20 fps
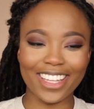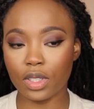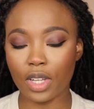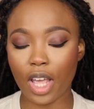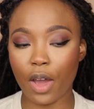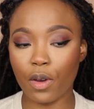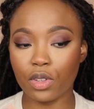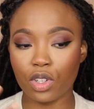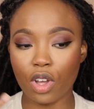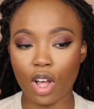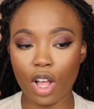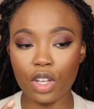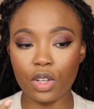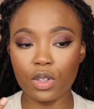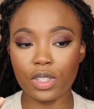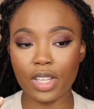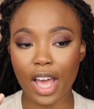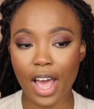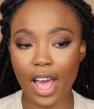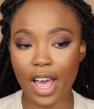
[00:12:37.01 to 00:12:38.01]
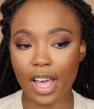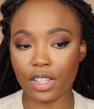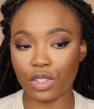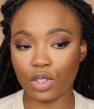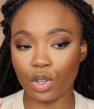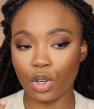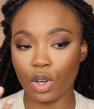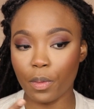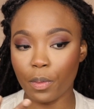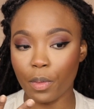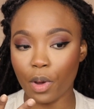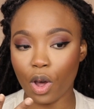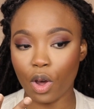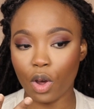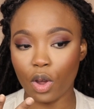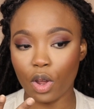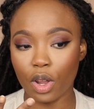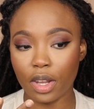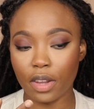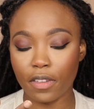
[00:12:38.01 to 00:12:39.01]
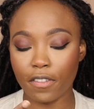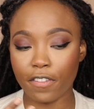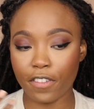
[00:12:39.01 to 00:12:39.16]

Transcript: I was calling you to ask you about